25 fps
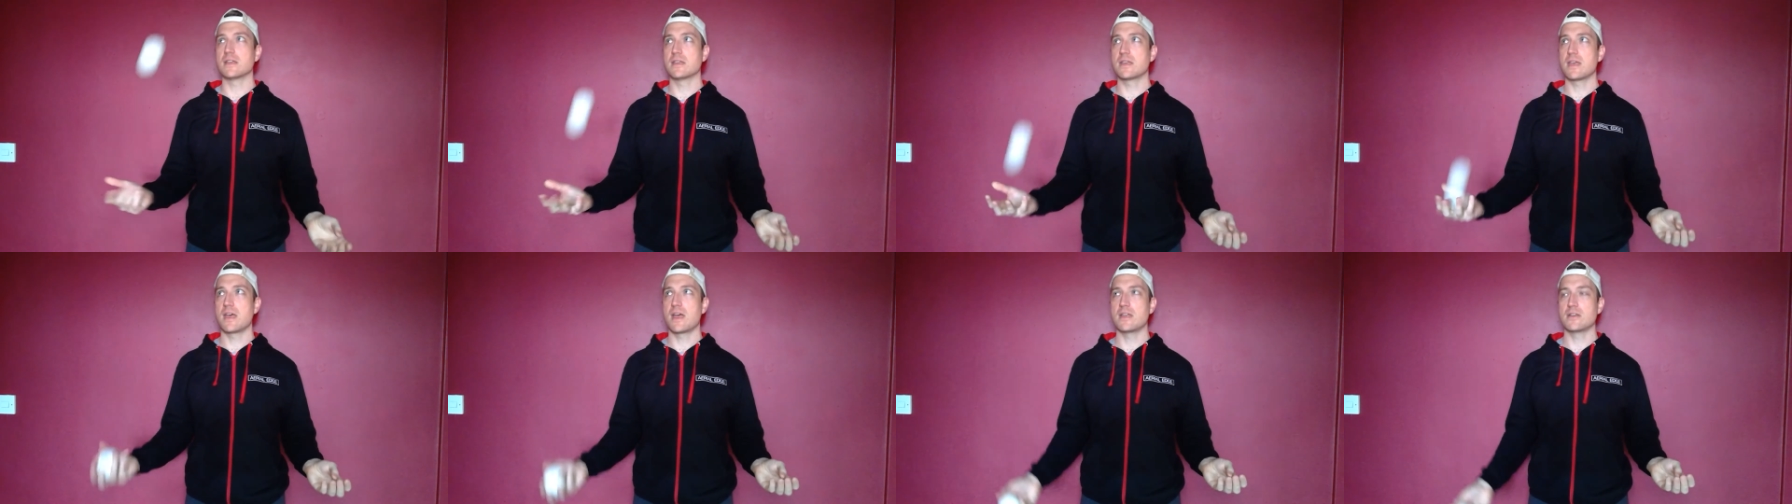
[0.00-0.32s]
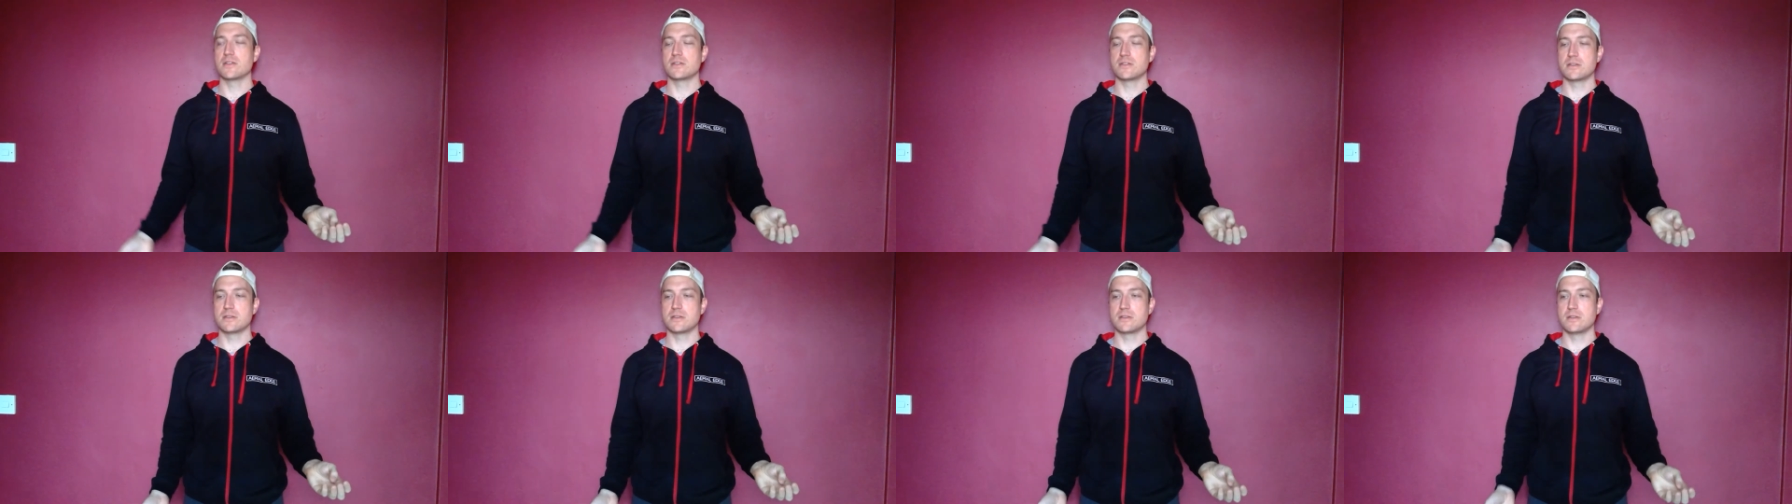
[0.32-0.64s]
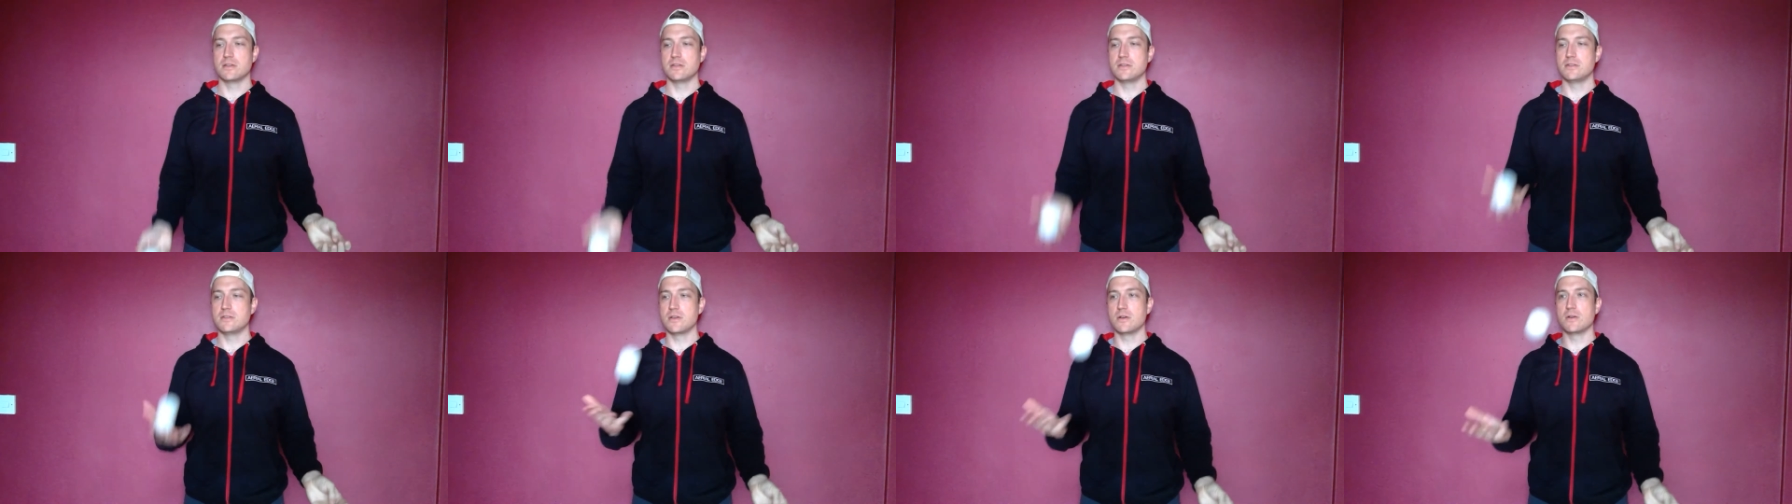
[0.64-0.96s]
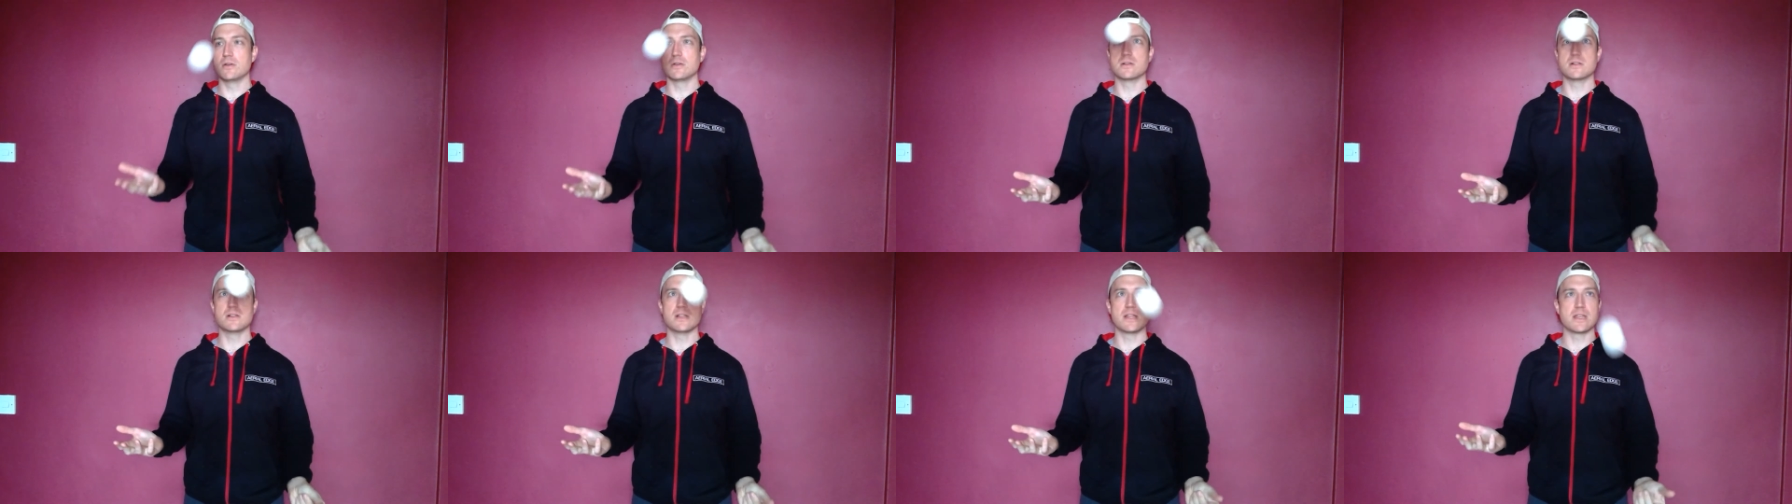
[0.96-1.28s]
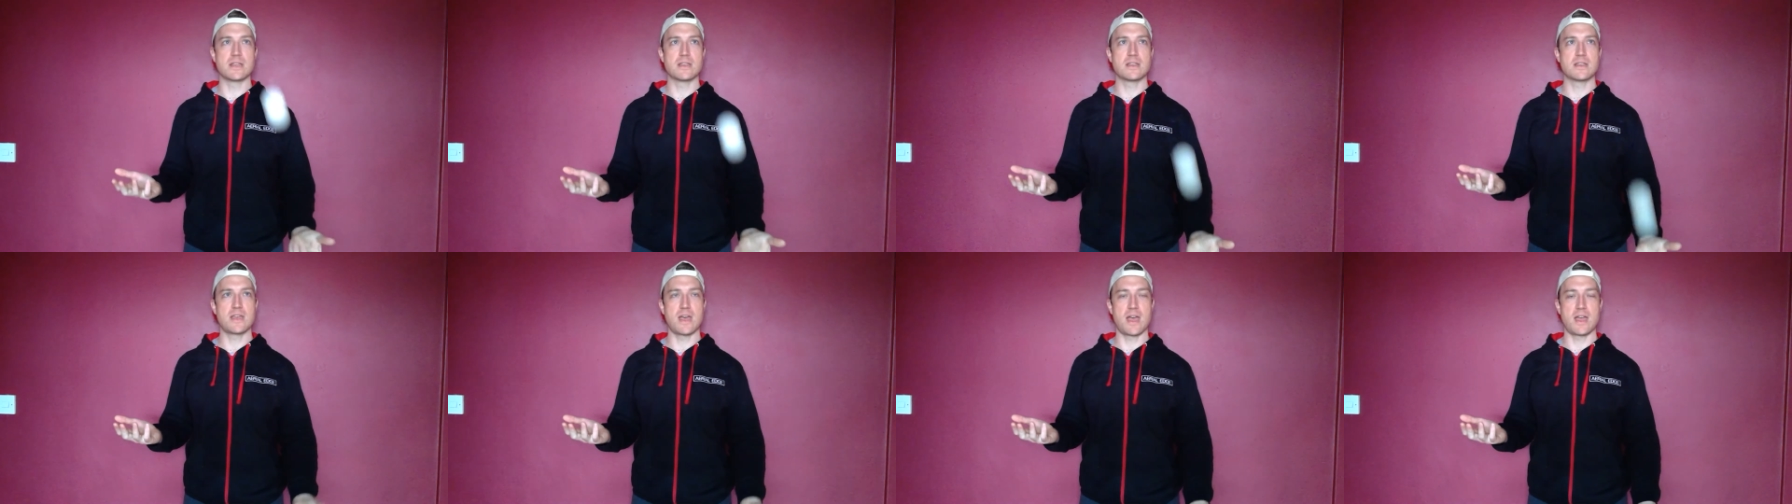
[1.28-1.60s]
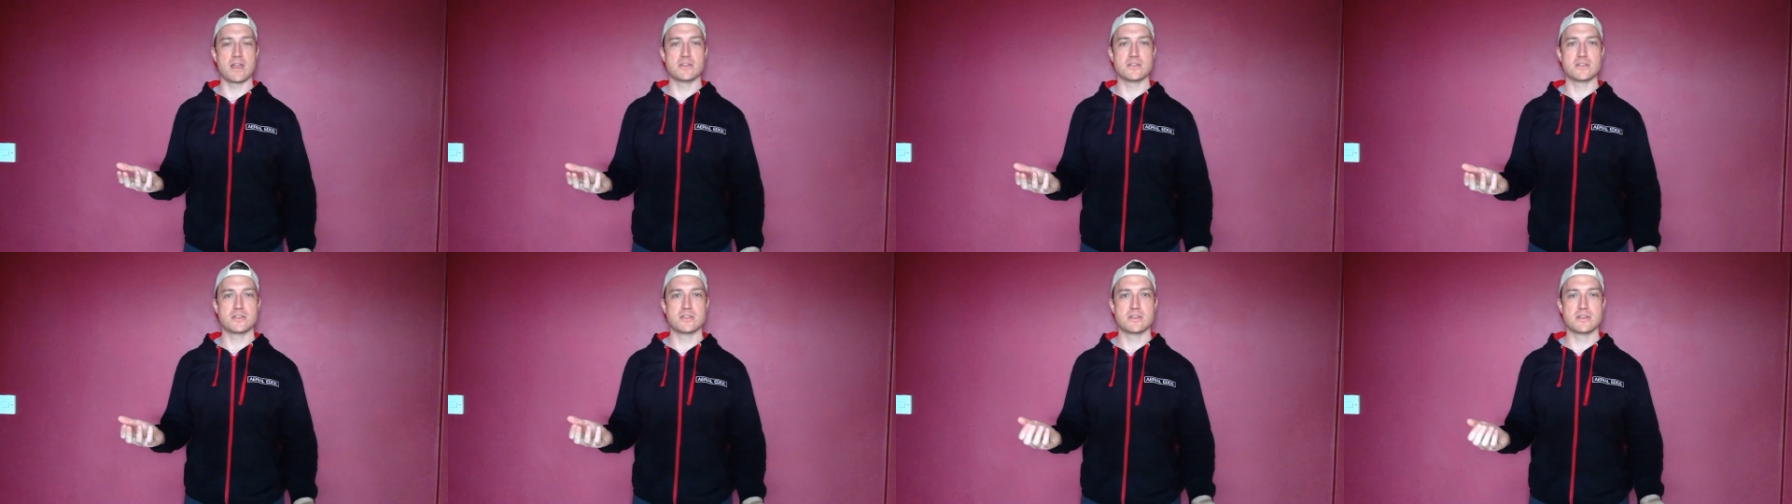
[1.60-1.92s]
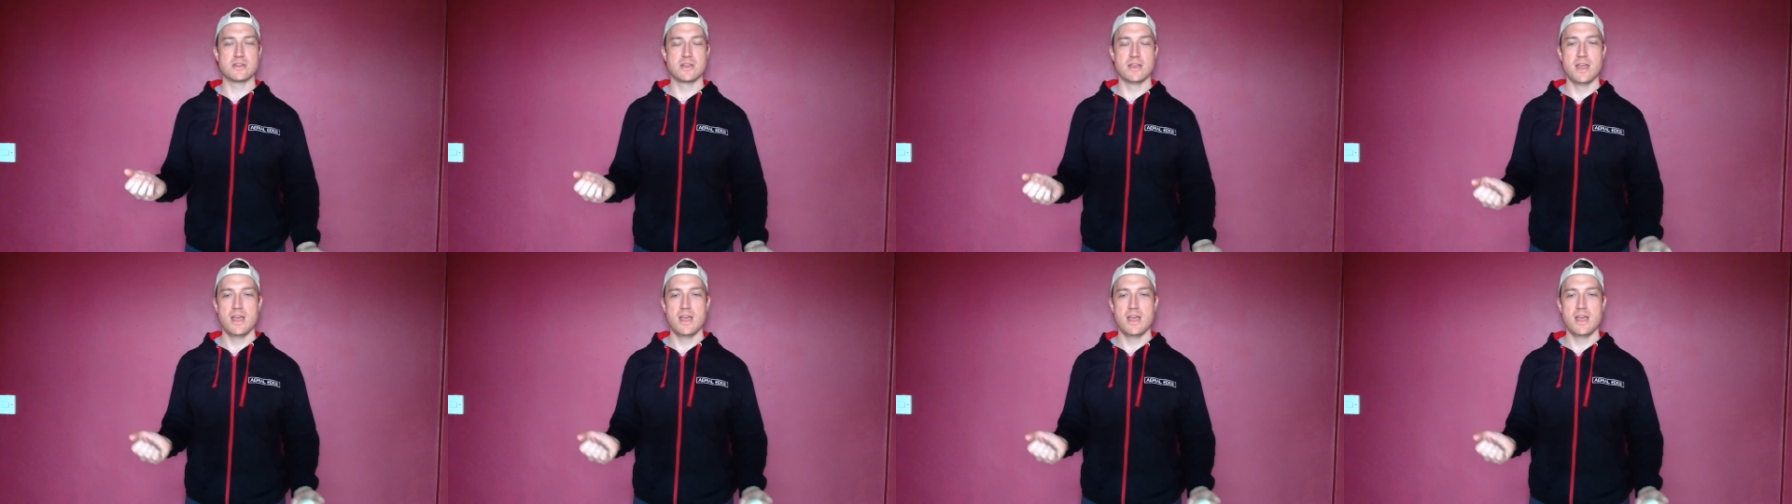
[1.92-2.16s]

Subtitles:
catch. Dong, click, catch.